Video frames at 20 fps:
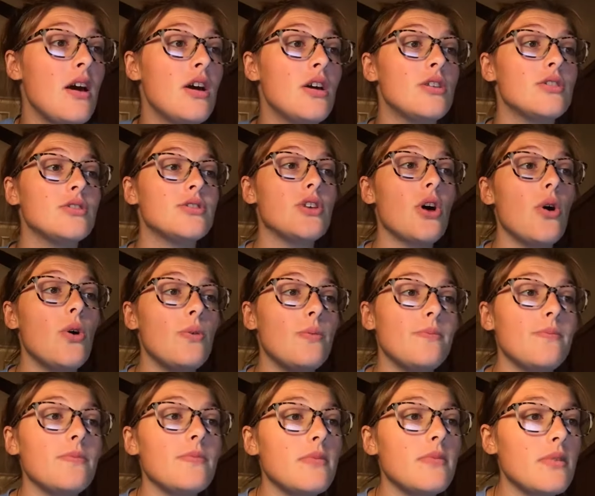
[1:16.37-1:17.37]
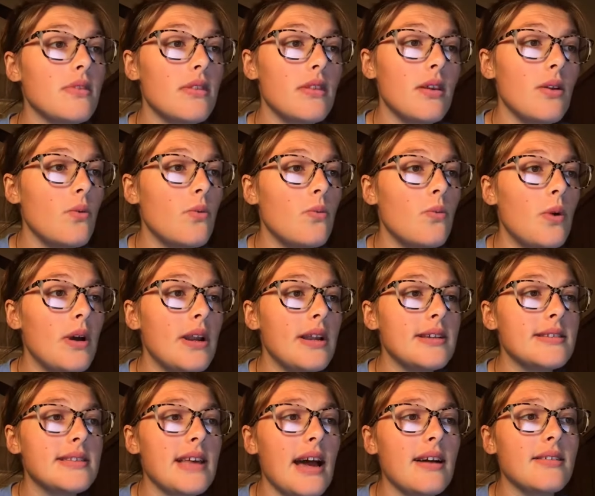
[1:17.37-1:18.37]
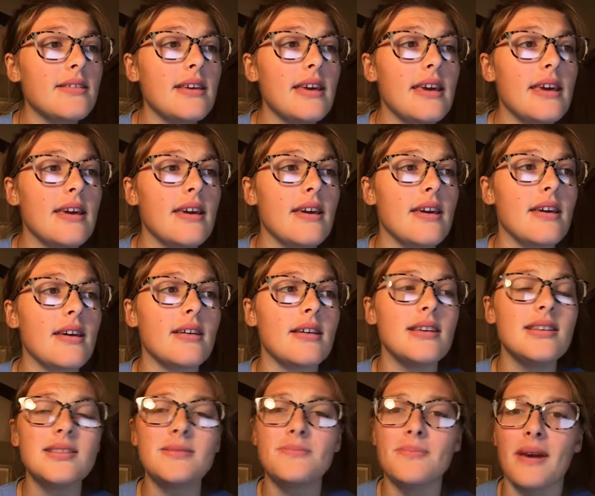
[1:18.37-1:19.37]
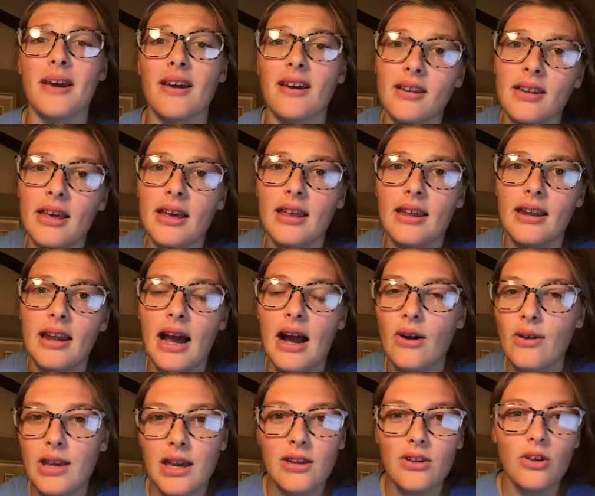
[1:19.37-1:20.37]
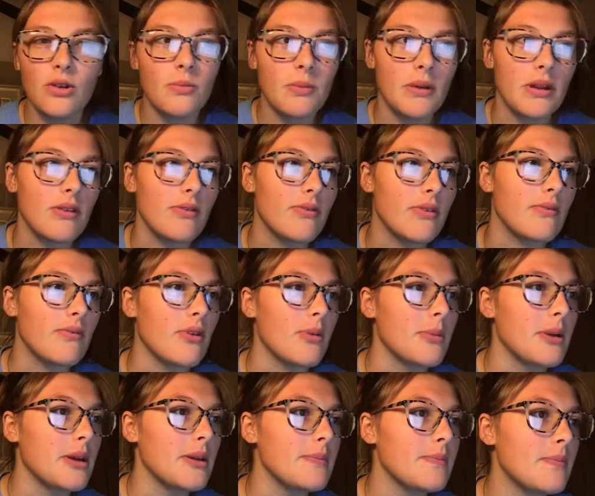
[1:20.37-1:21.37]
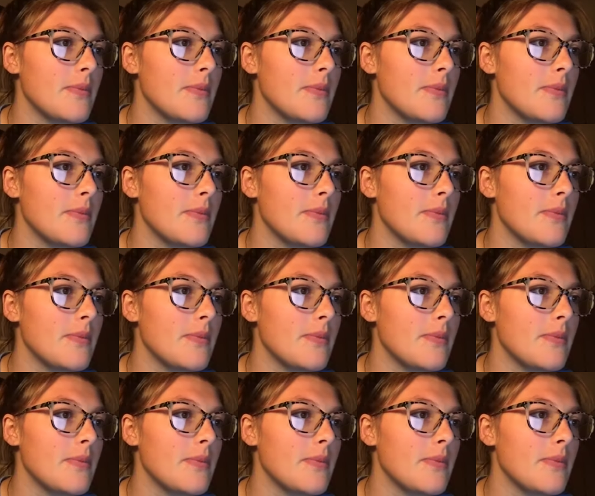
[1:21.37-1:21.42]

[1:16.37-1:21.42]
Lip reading: So, what exactly is band and how can you benefit from it?